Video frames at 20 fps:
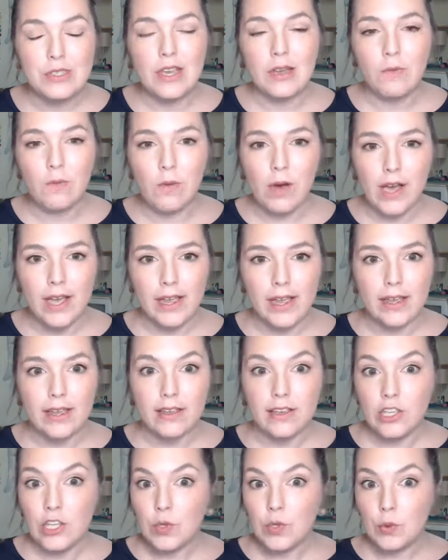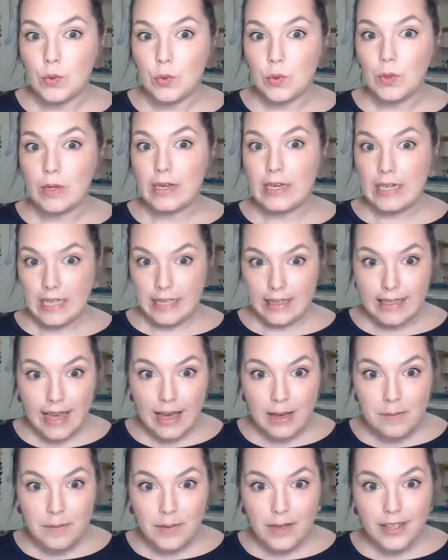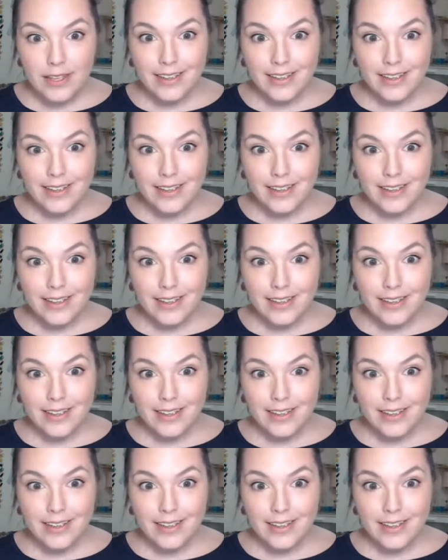and why you need them